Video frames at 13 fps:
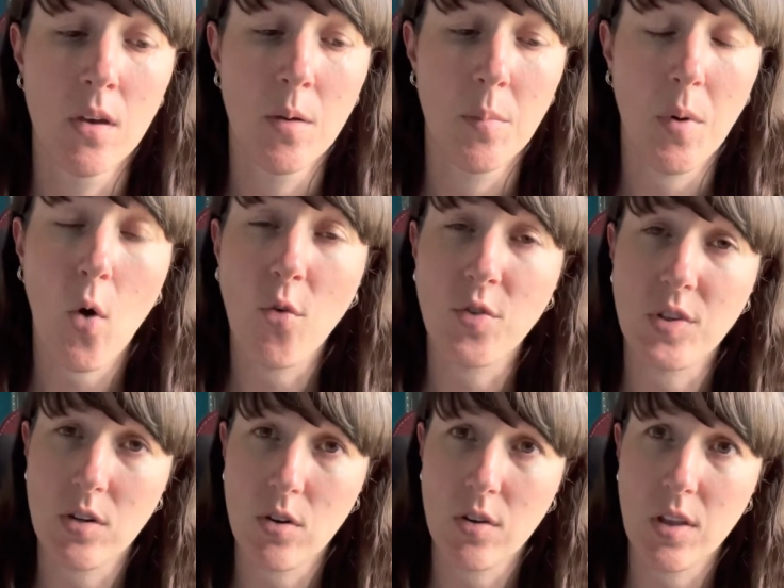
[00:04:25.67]
but
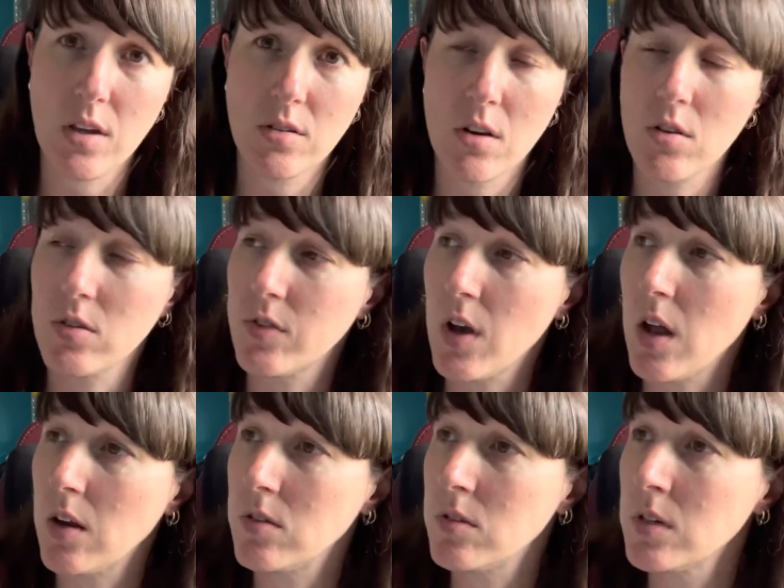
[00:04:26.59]
obviously not in the exclusive
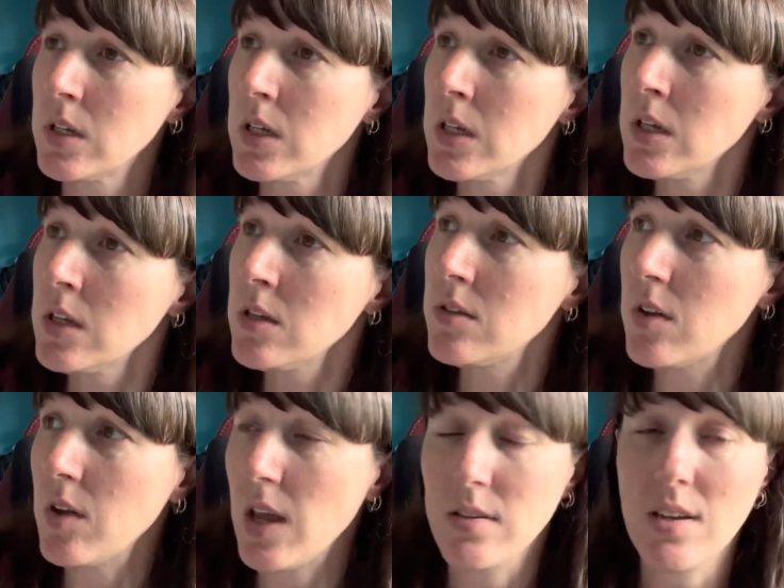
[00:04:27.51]
colors so
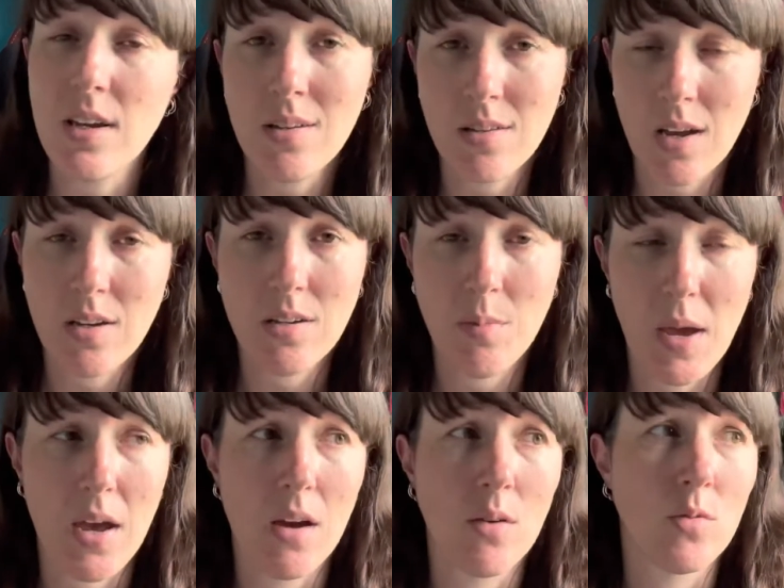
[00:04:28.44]
yes it is 80
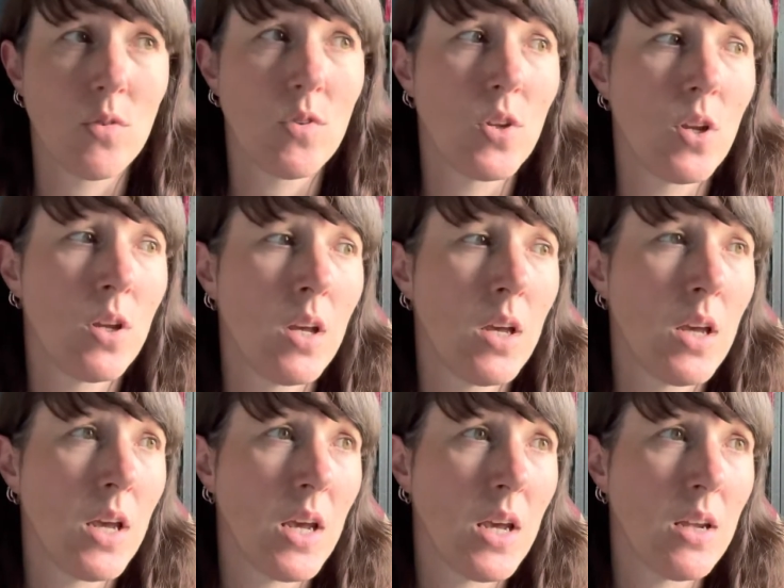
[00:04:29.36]
pounds
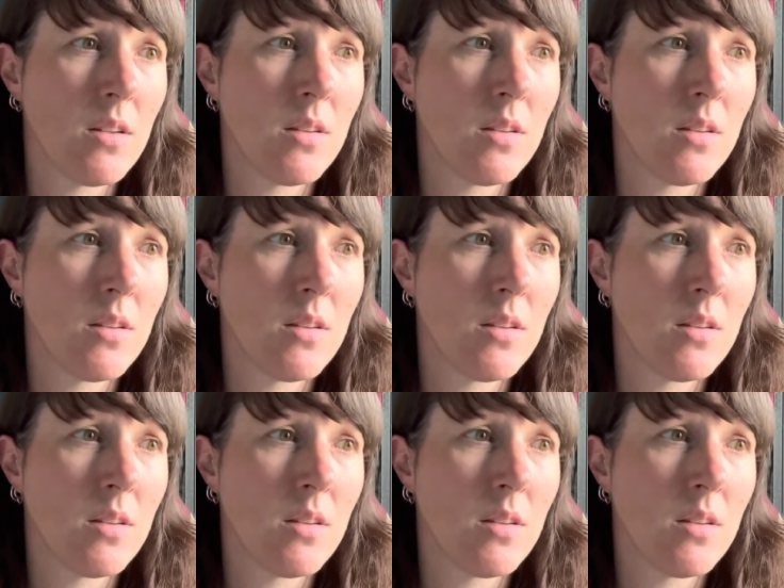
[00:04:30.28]
it is